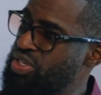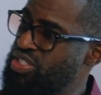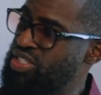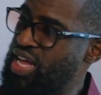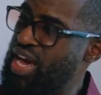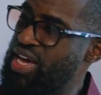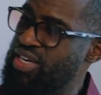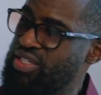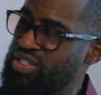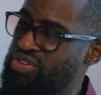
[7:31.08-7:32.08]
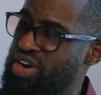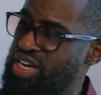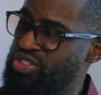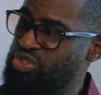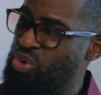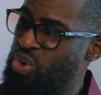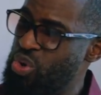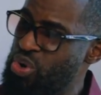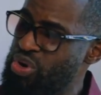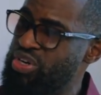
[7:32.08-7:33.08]
it's not credit
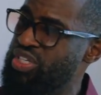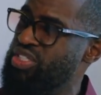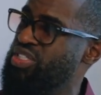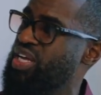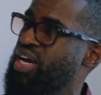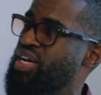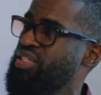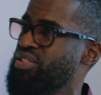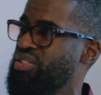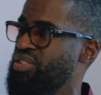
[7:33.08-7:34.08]
score, it's not,